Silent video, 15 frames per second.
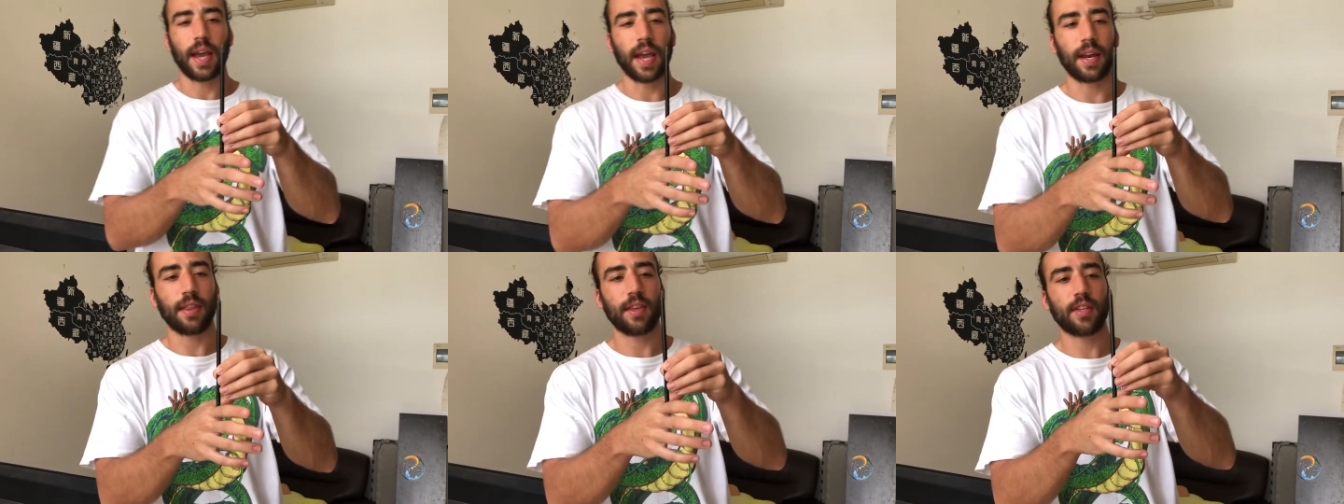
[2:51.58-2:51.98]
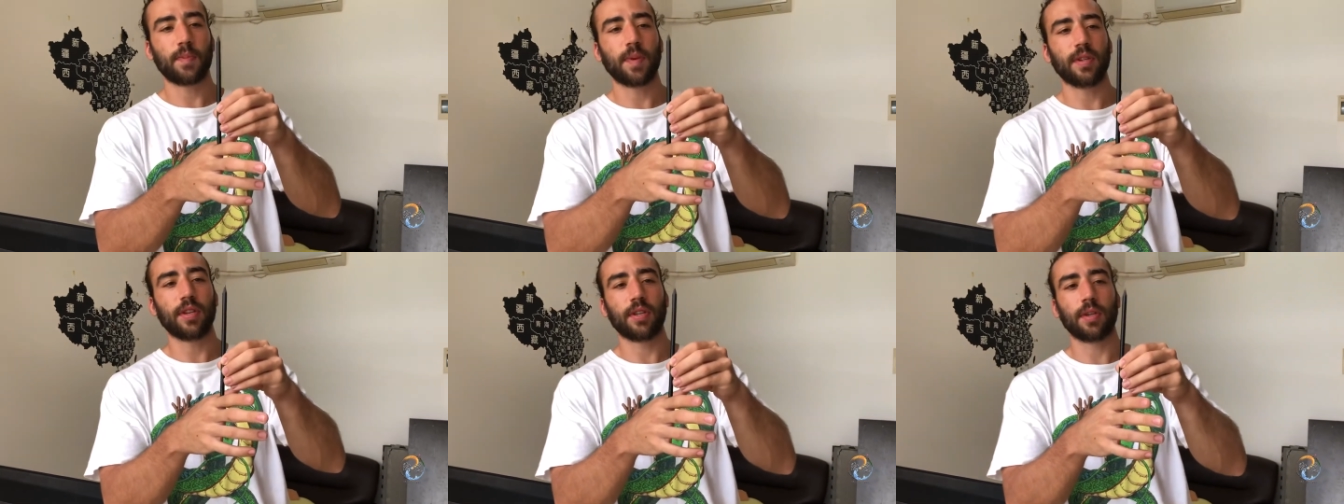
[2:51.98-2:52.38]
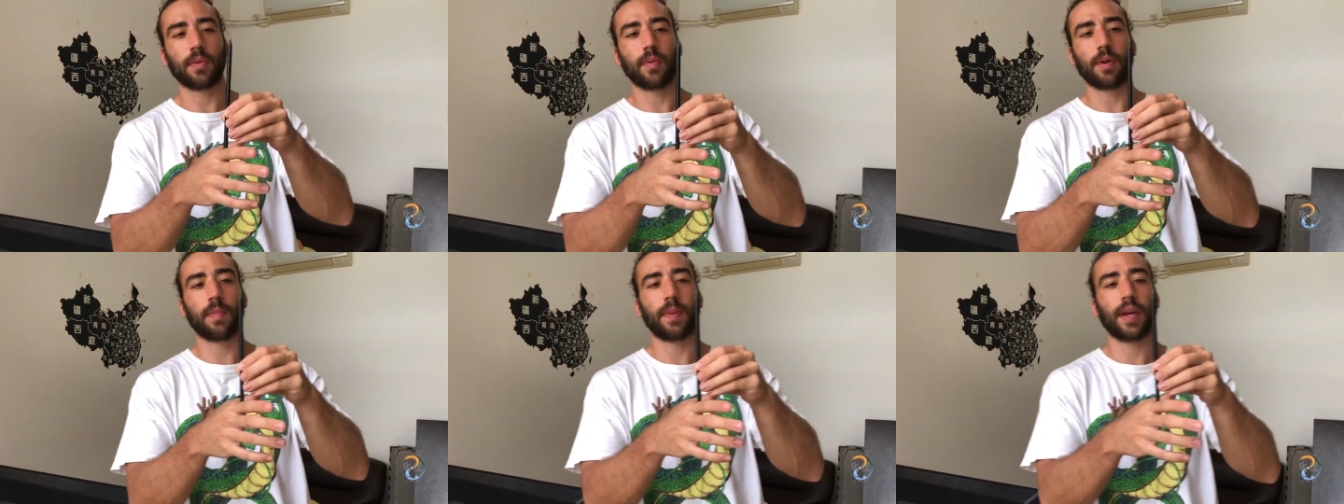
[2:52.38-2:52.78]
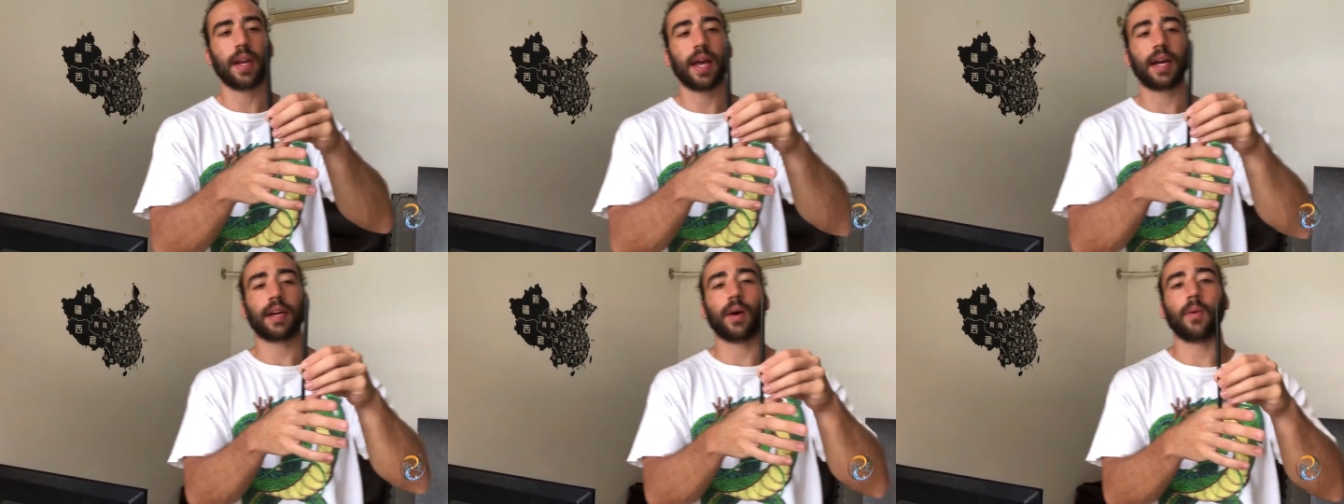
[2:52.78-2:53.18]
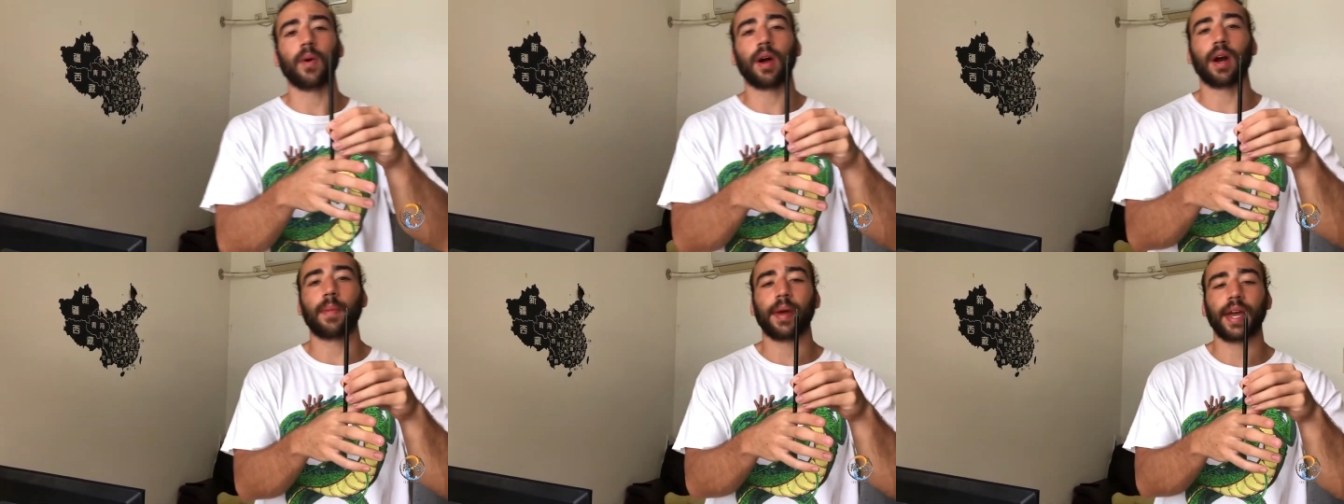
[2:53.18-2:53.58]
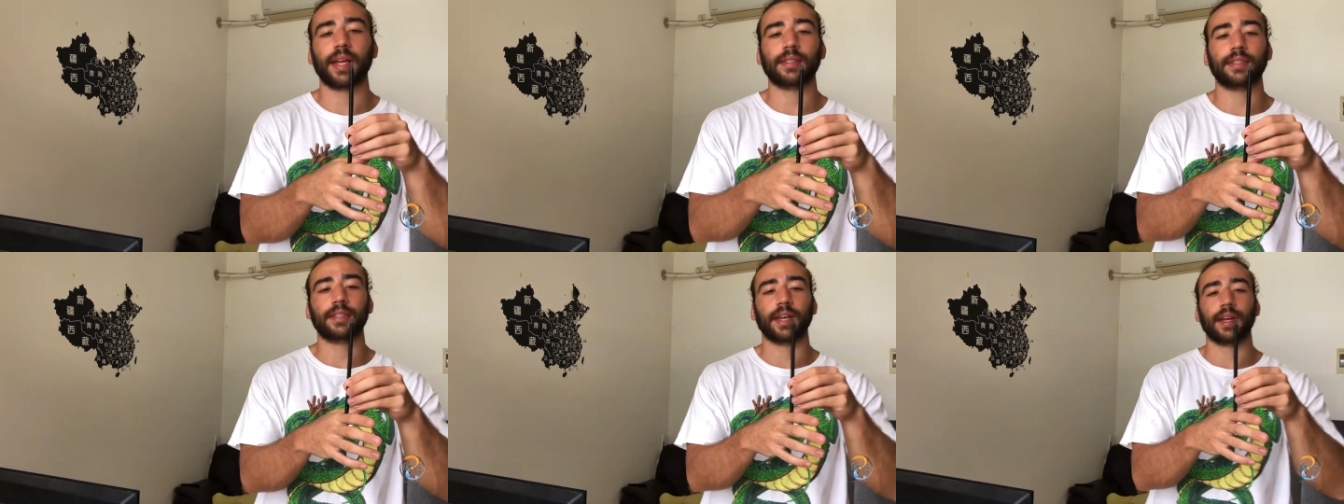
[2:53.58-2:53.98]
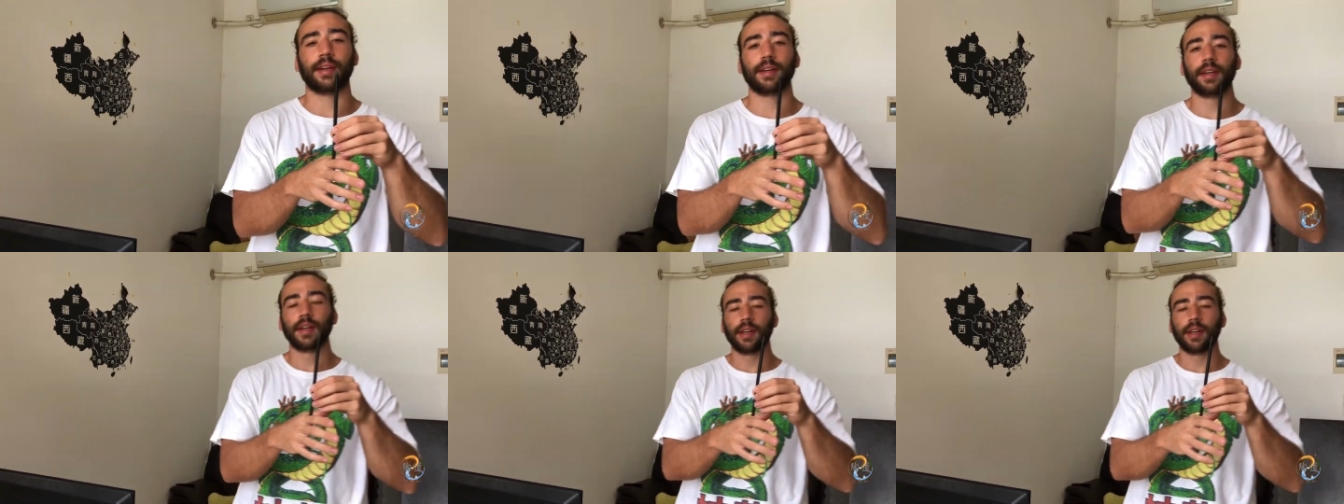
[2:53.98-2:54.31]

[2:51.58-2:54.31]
And this position would be like a one-arm handstand.